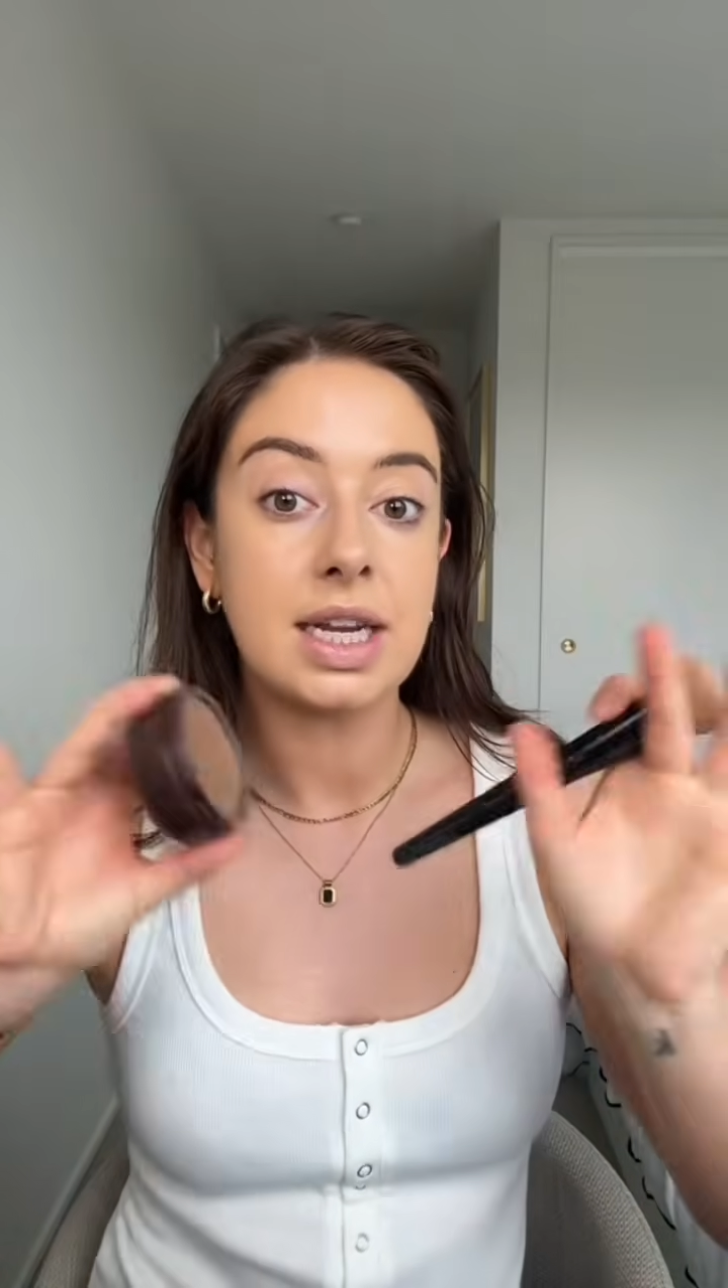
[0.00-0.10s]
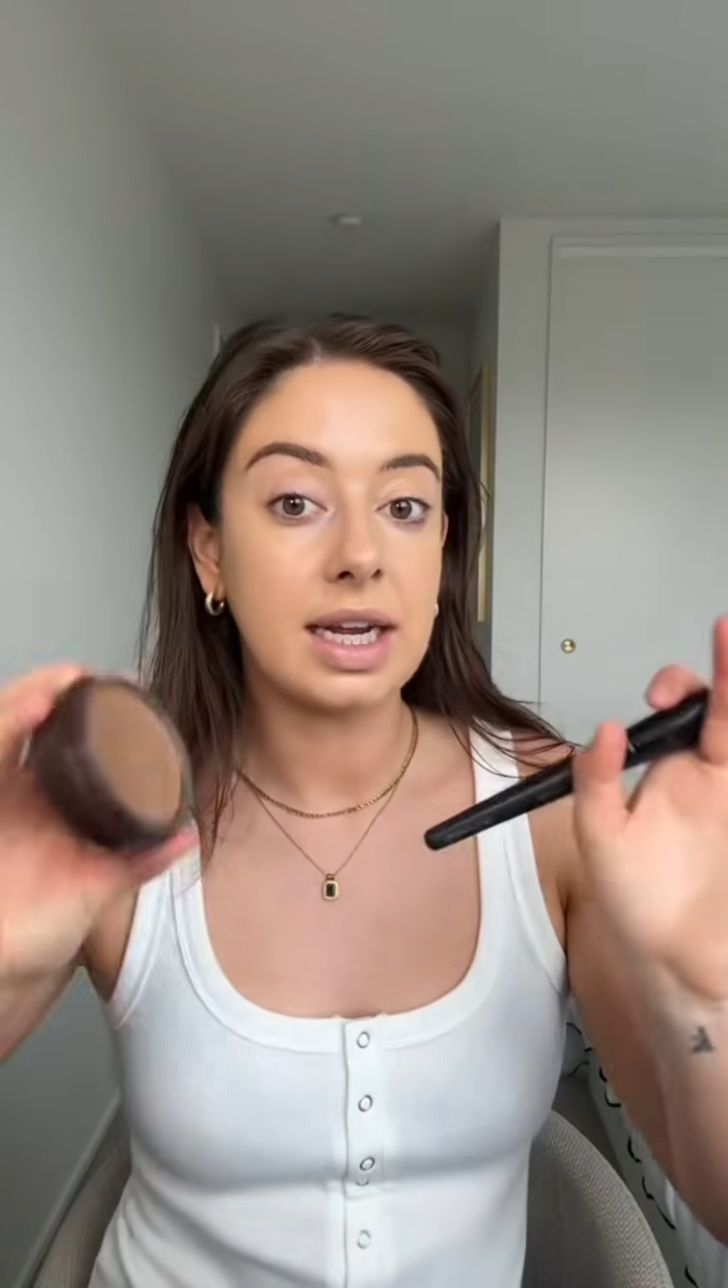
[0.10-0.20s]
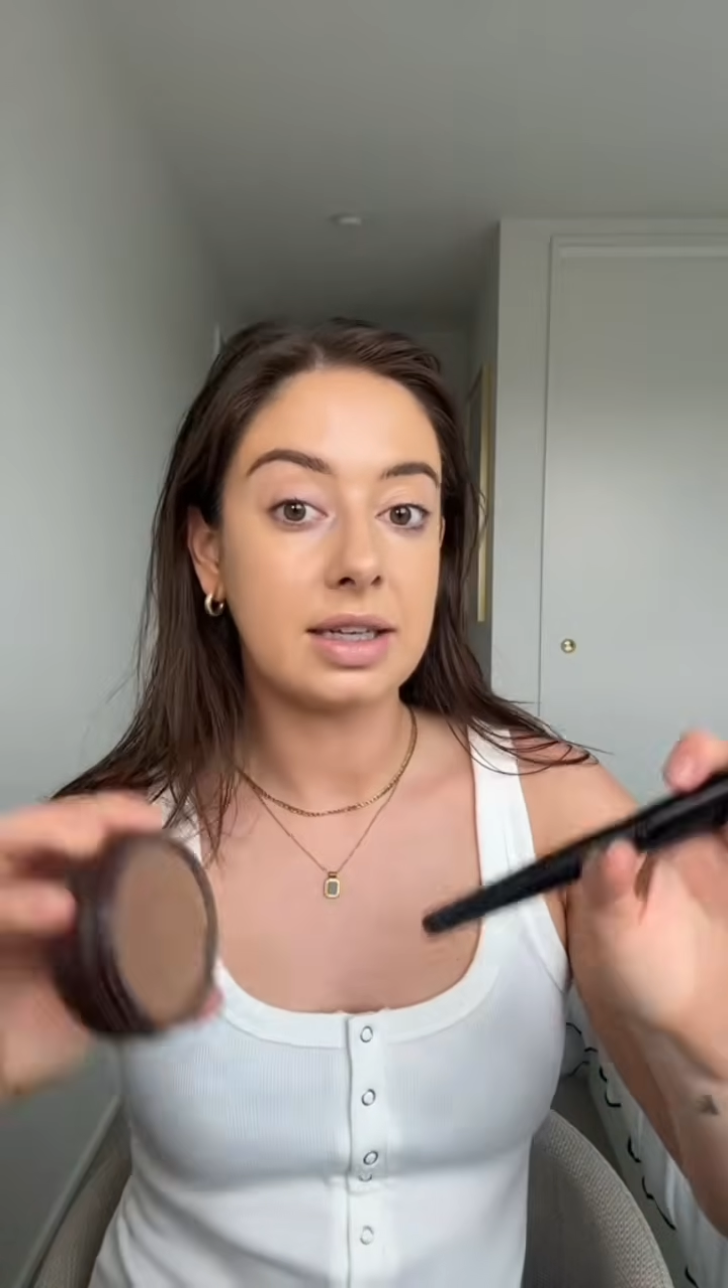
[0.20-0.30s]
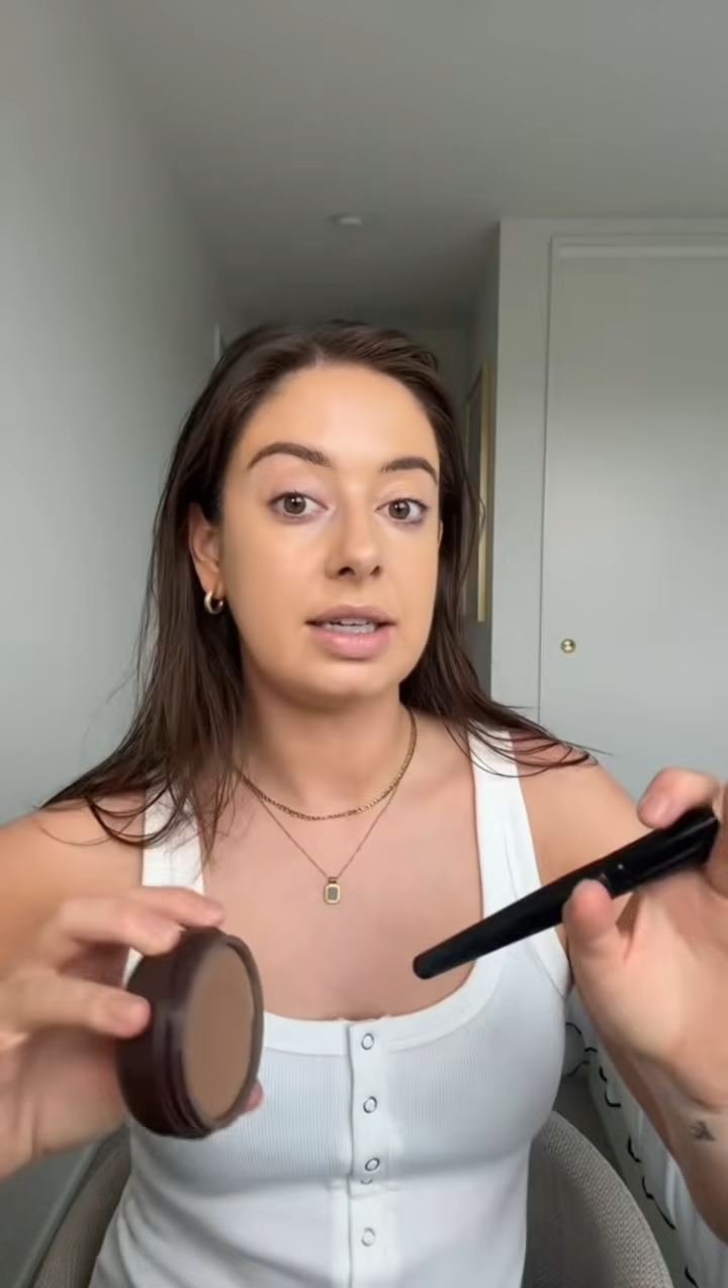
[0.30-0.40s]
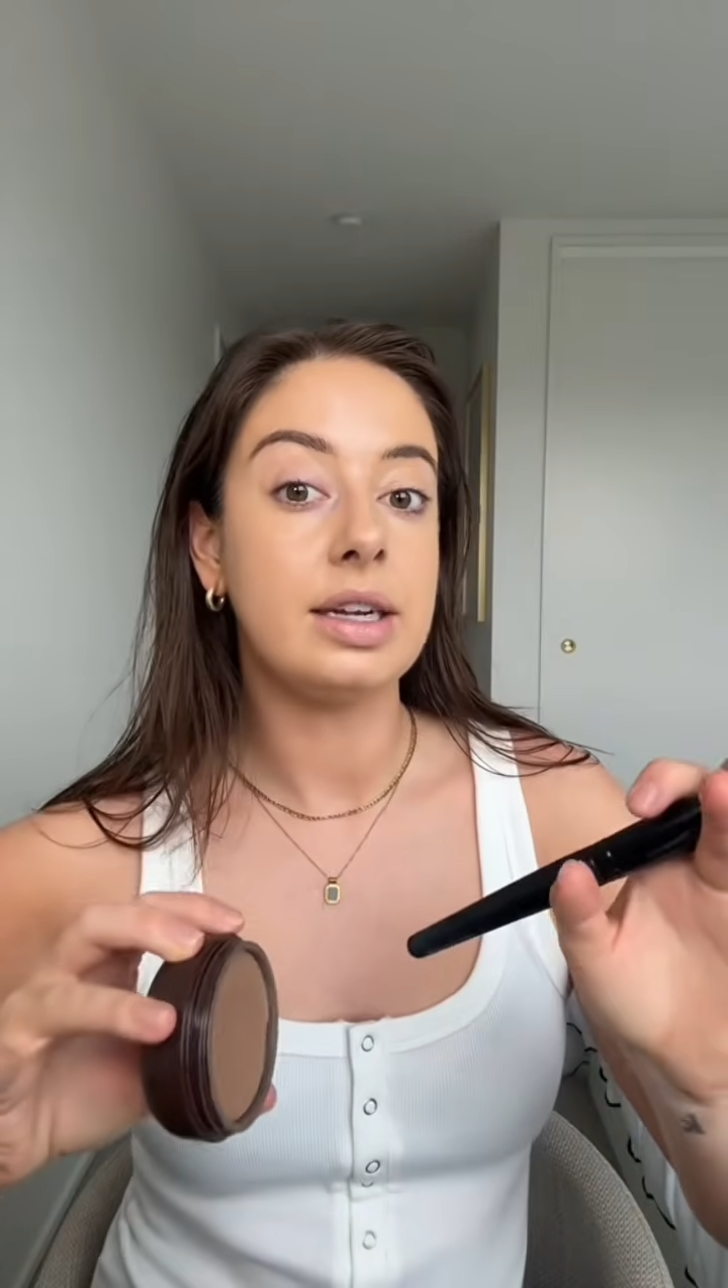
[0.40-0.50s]
and
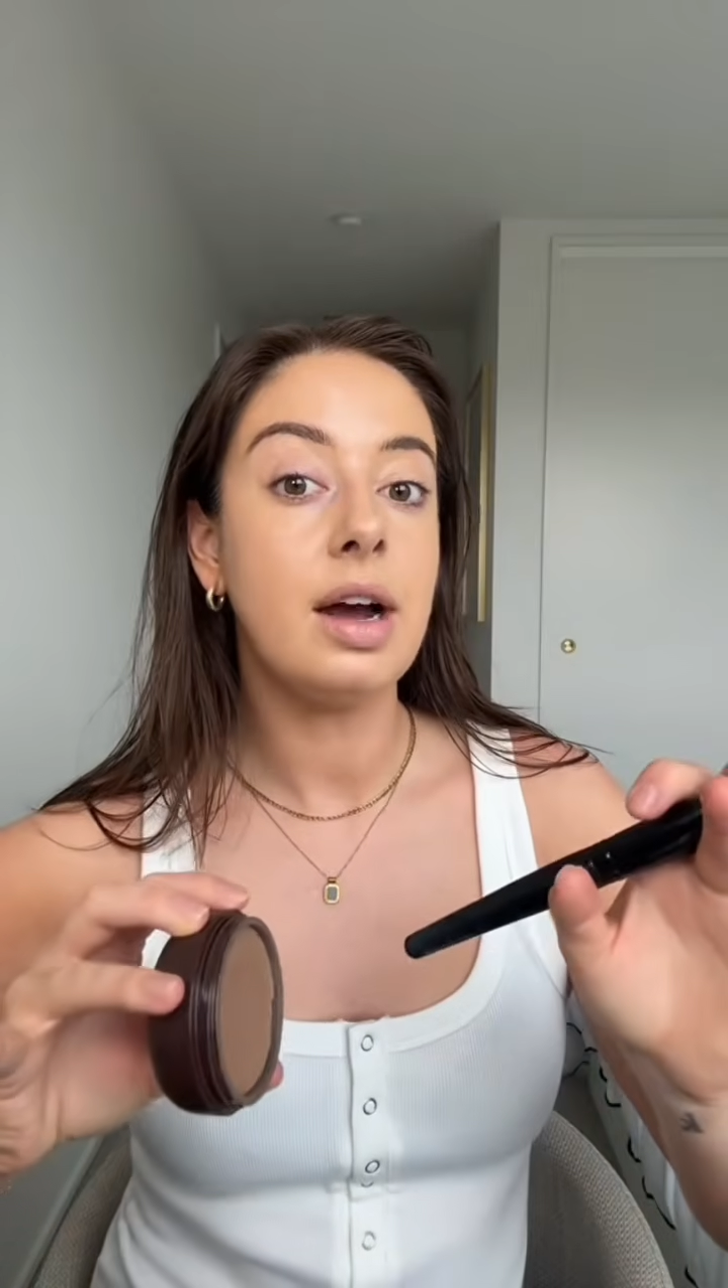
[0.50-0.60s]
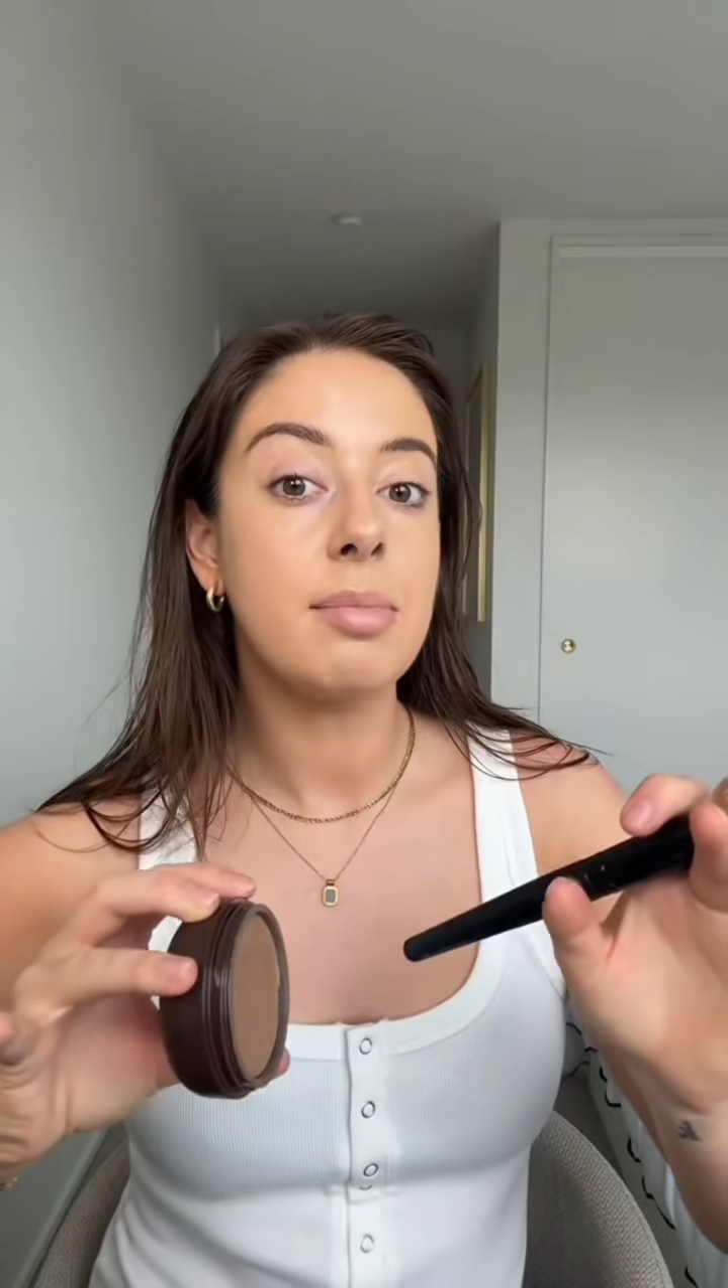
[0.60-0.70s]
clean up,